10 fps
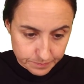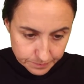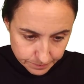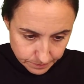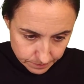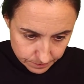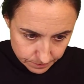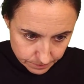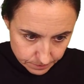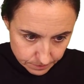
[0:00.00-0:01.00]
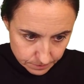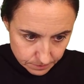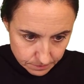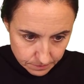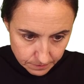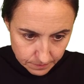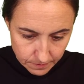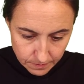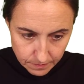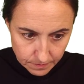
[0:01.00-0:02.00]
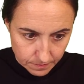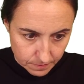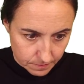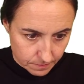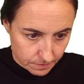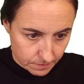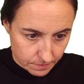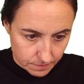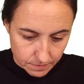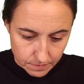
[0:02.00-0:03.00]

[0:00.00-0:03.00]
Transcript: Nobody speaks.